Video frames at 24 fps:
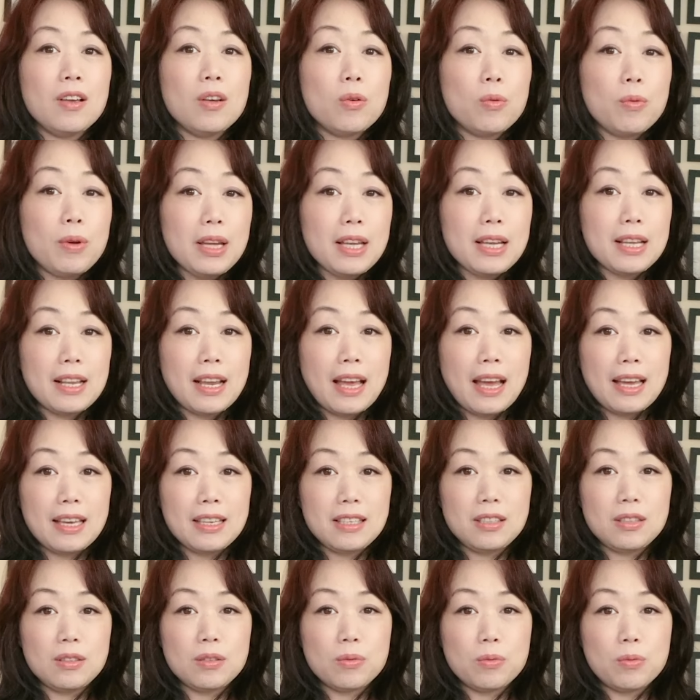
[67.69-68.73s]
Weak
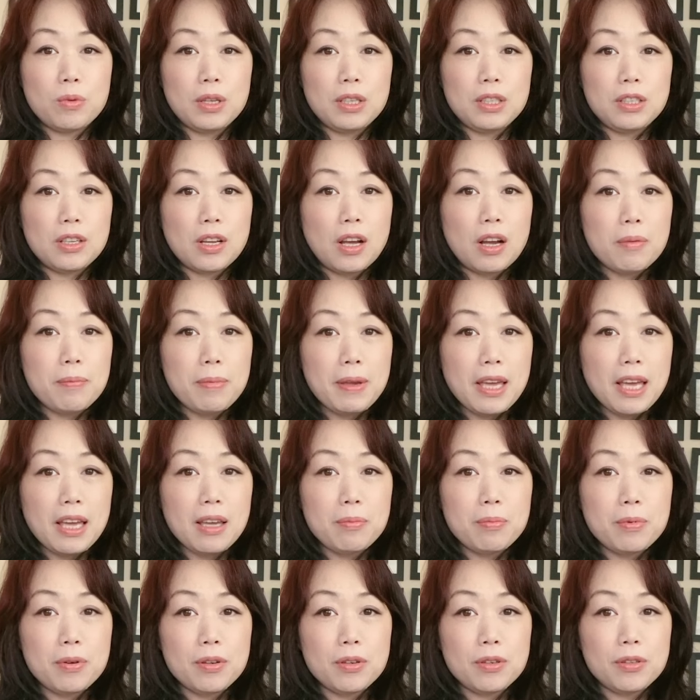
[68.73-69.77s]
lines will not be
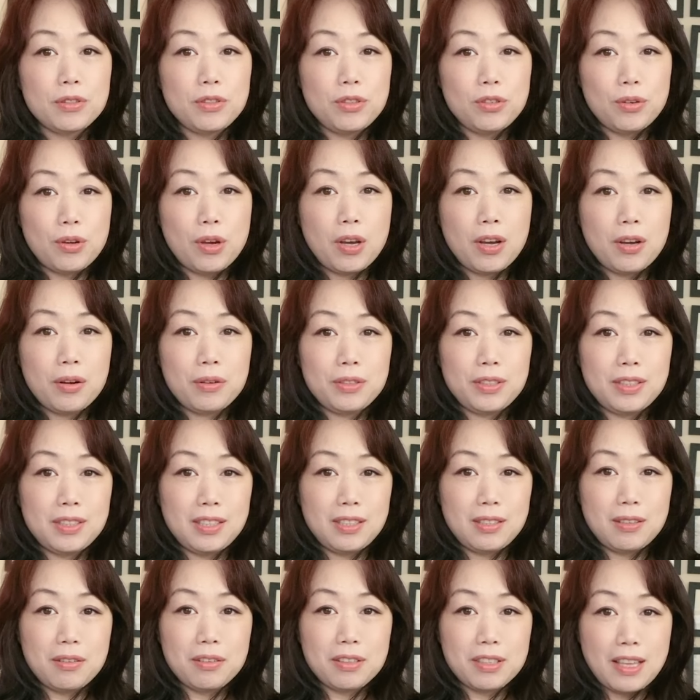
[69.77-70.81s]
able to hold
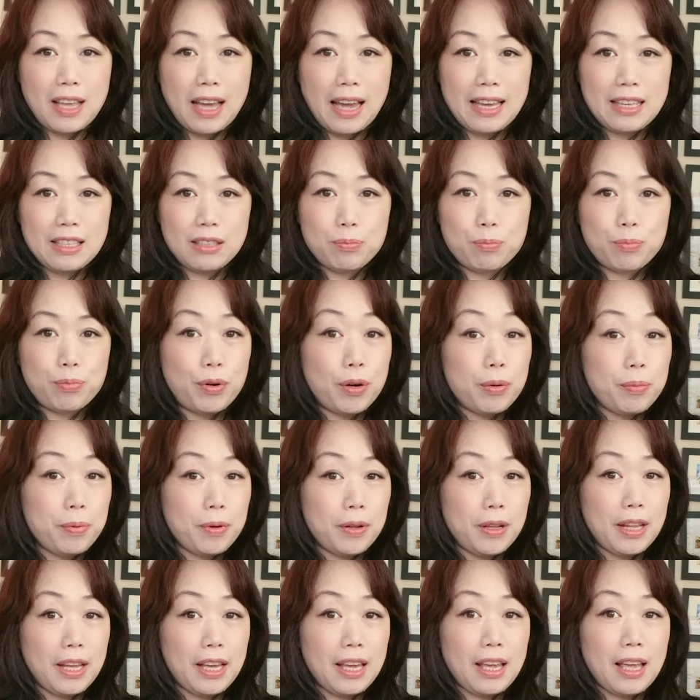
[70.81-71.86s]
silk dyes
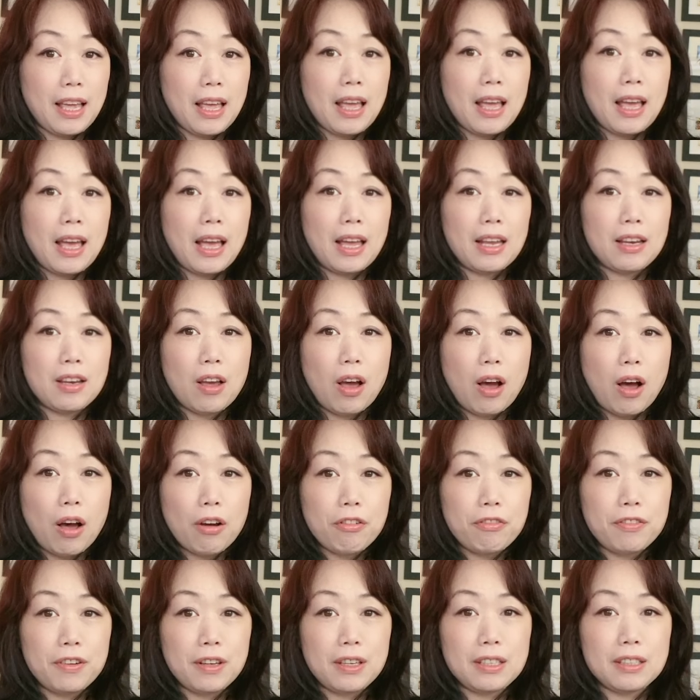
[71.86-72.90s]
properly and
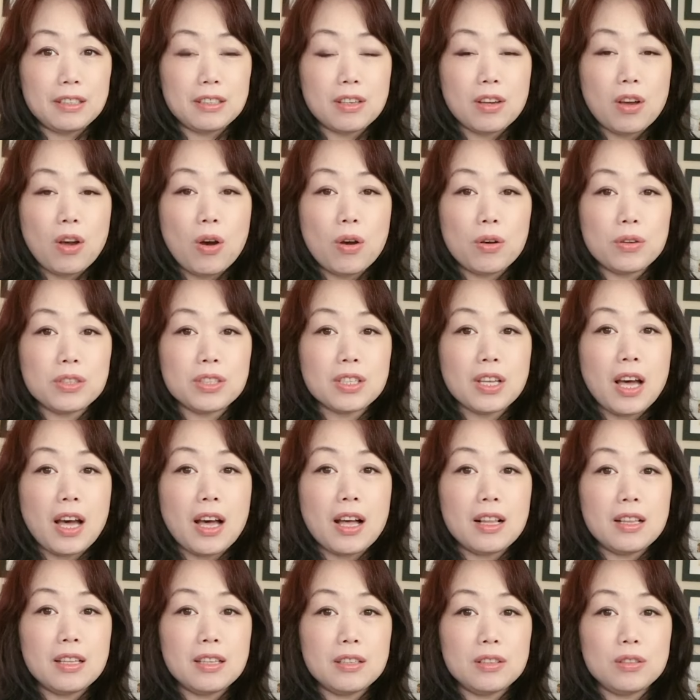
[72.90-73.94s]
often cause
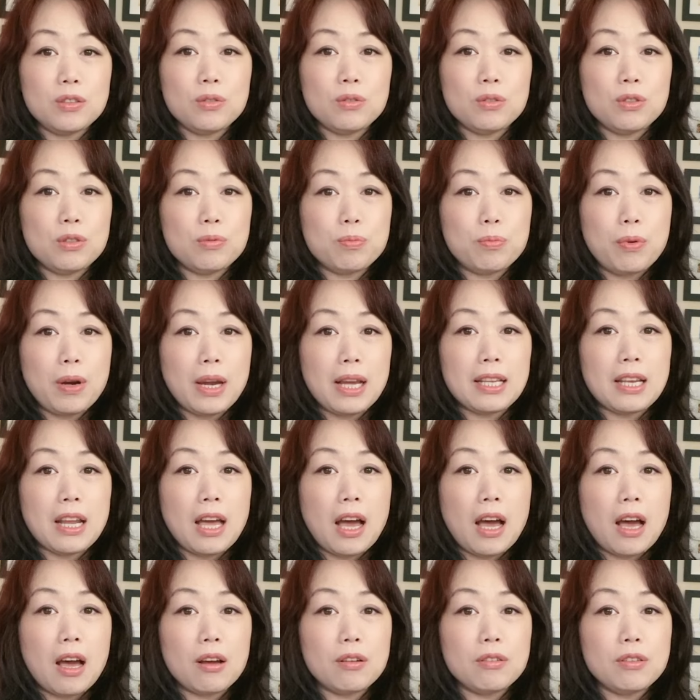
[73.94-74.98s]
color to spread
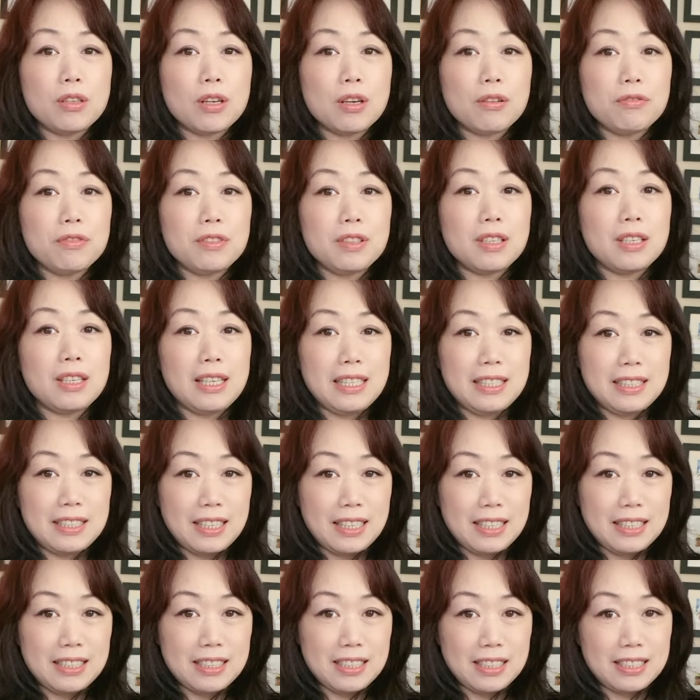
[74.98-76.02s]
out of the
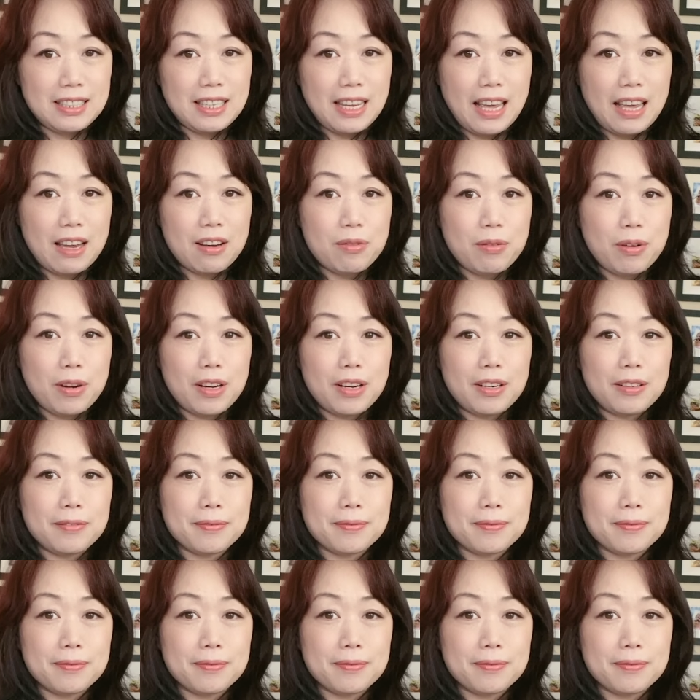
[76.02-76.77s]
intended area.